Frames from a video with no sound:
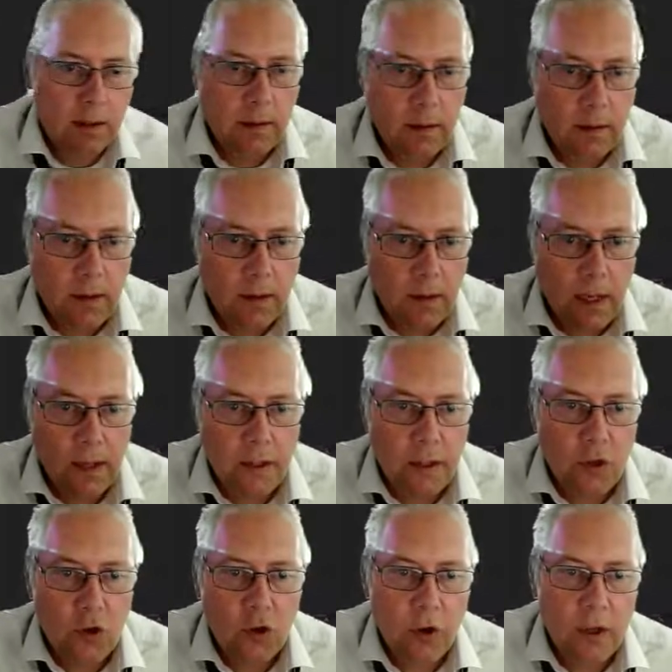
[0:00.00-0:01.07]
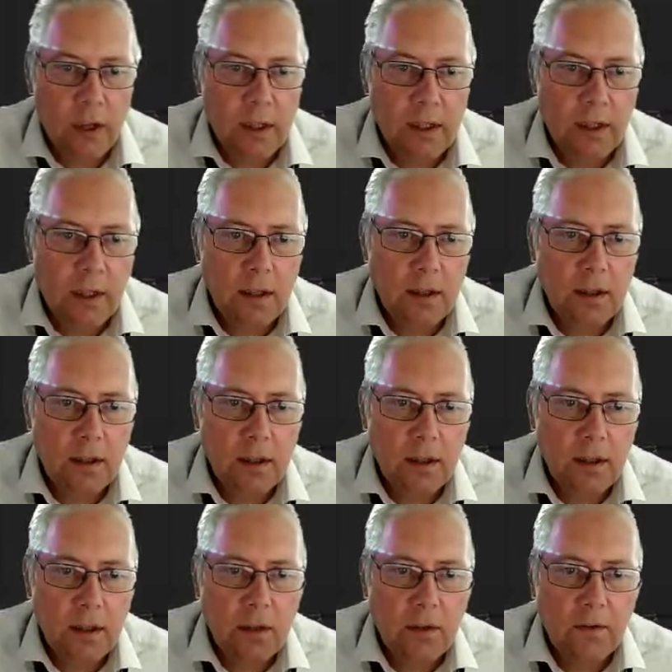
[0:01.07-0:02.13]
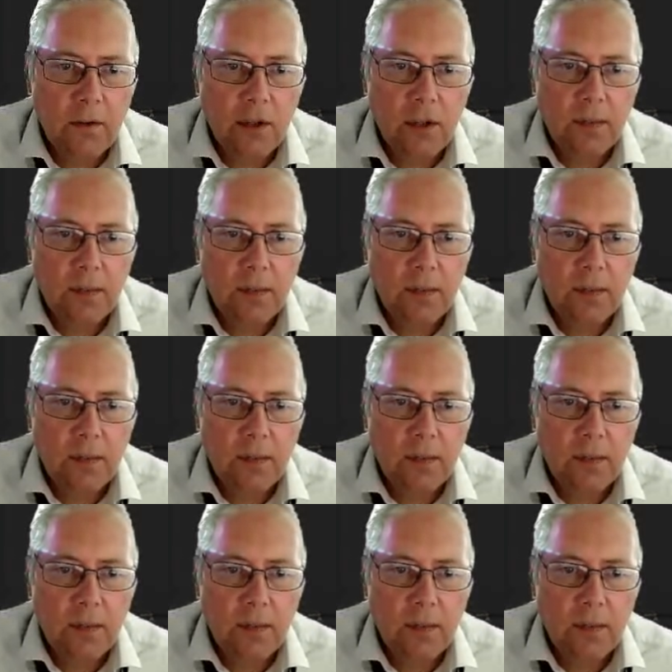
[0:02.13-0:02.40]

So there's destroy instance. So the first